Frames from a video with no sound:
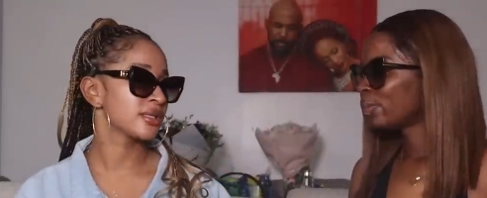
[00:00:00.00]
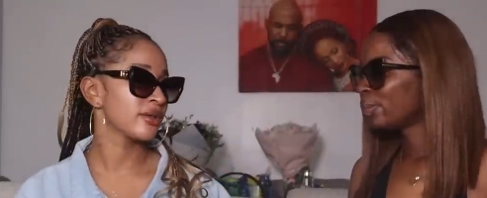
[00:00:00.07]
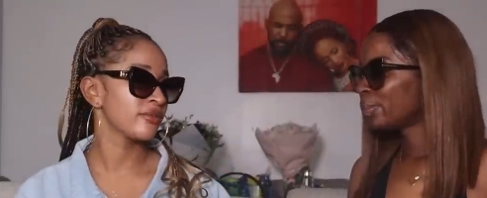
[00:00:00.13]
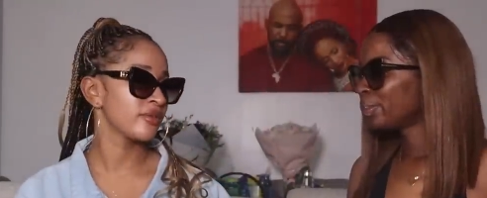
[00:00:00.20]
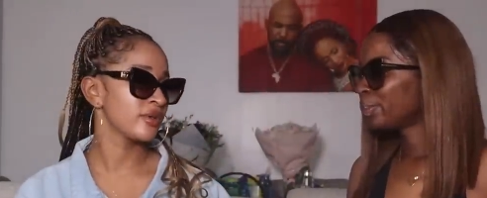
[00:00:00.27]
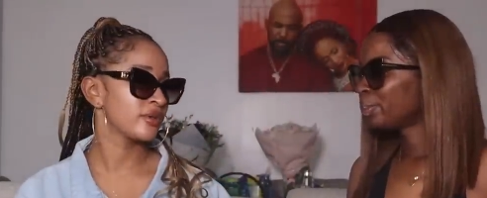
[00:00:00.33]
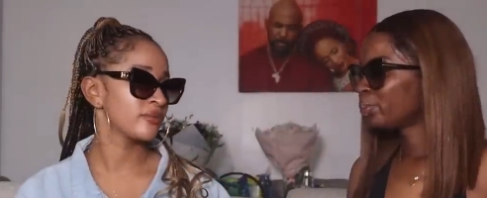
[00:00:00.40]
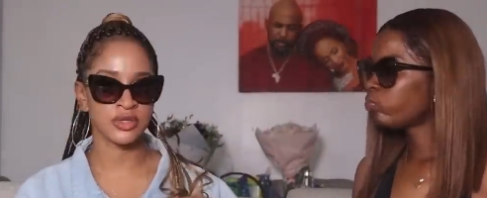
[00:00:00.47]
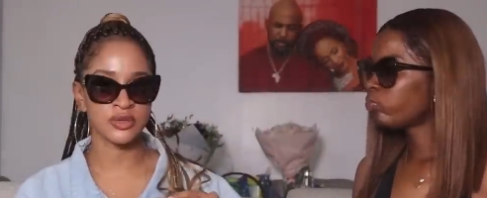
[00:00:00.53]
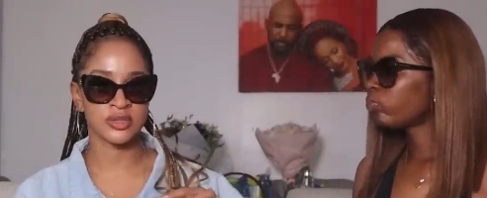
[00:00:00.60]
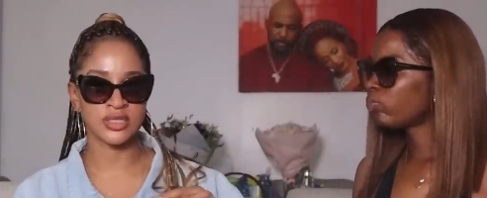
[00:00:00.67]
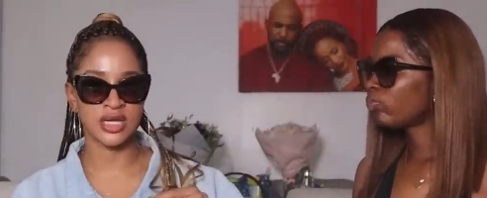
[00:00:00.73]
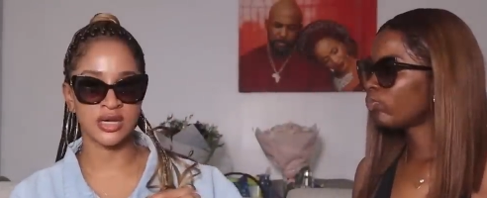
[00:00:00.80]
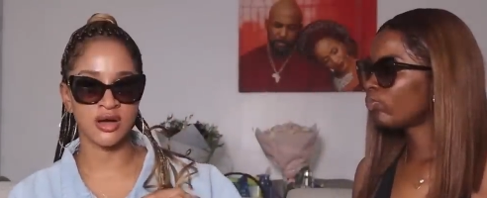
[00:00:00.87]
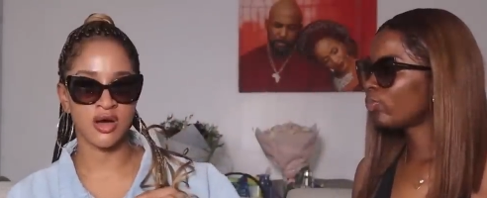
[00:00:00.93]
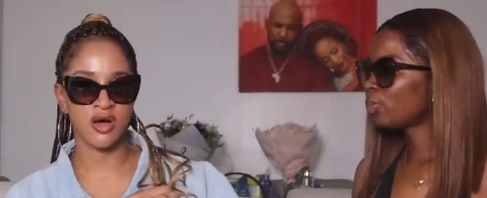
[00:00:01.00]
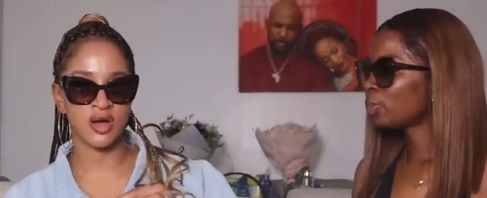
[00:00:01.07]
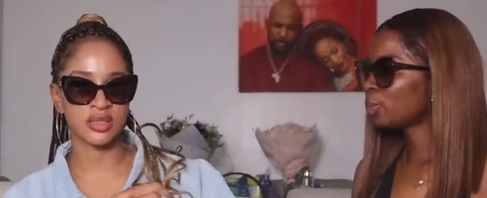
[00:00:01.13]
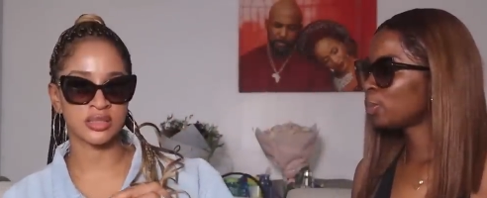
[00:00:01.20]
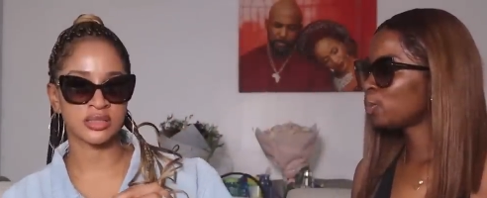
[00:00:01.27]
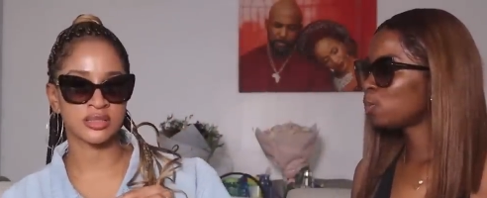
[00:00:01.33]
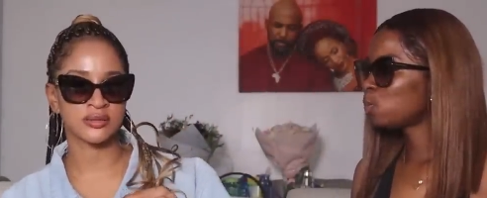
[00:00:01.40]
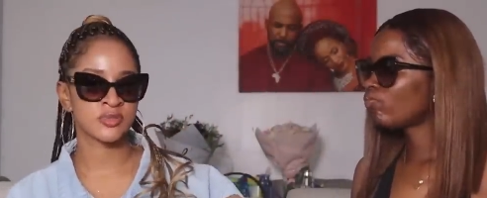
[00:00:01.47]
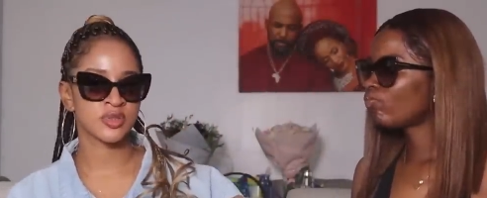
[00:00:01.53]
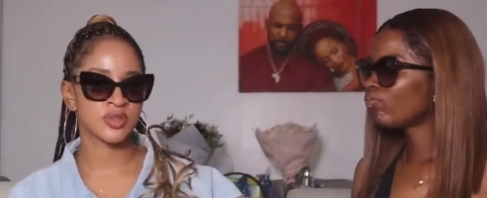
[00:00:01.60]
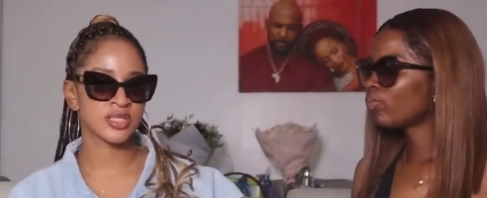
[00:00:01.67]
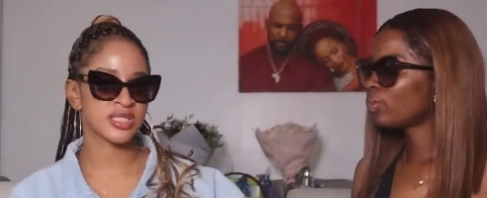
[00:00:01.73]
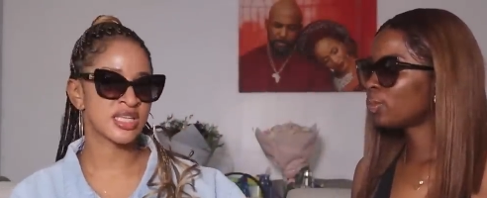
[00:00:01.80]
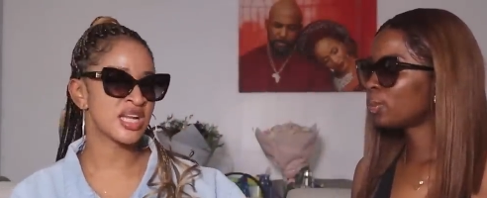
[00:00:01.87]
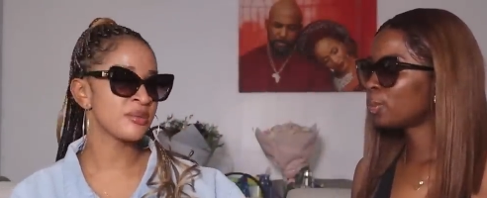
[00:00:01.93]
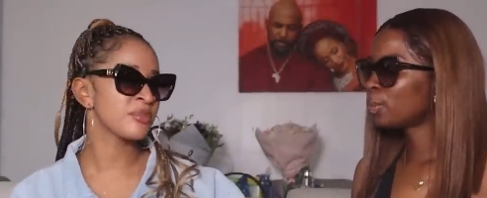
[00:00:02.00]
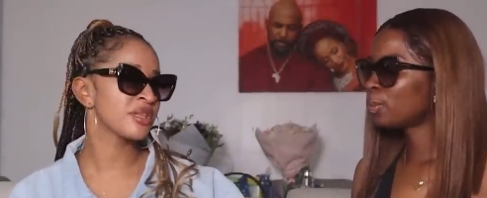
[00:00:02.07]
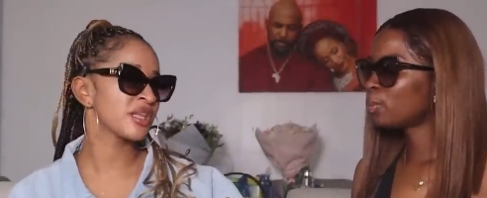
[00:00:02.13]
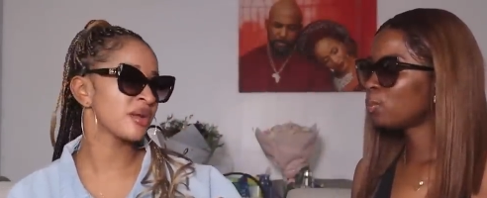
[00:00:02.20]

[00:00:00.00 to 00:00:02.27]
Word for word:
Speaker 1: is given. It looks like a heart, mm -hmm. so it's mm-hmm. telling me